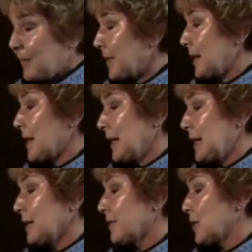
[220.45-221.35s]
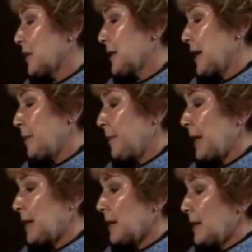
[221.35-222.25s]
the Gleaner, of course, had a
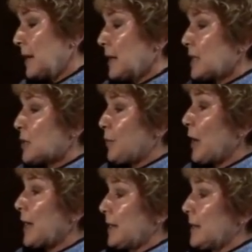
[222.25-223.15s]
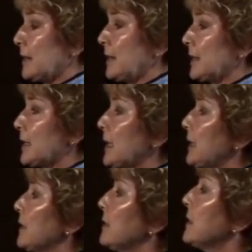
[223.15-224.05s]
big spread in the
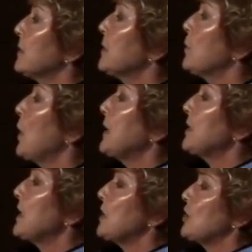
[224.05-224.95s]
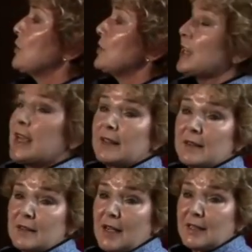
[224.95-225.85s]
Gleaner, and this was Wednesday, June
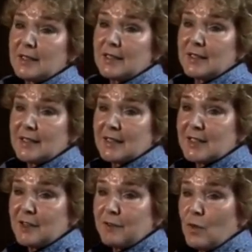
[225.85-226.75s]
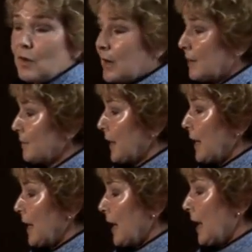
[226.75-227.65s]
10th, 1964.
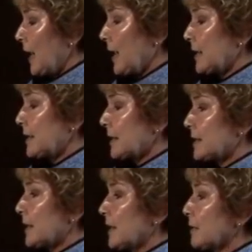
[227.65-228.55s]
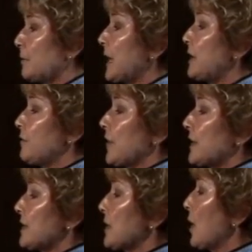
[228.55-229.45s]
And uh, many
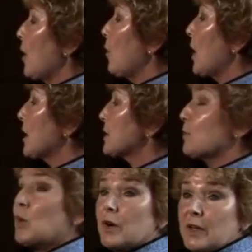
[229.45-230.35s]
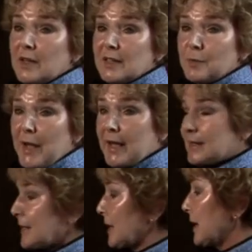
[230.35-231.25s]
friends in all walks mourn his
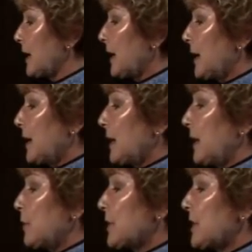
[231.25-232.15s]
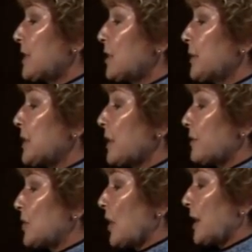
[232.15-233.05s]
passing. He was an intimate
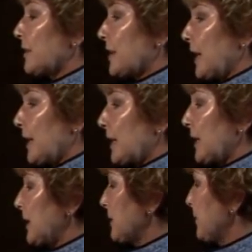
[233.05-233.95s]
of John F. Kennedy,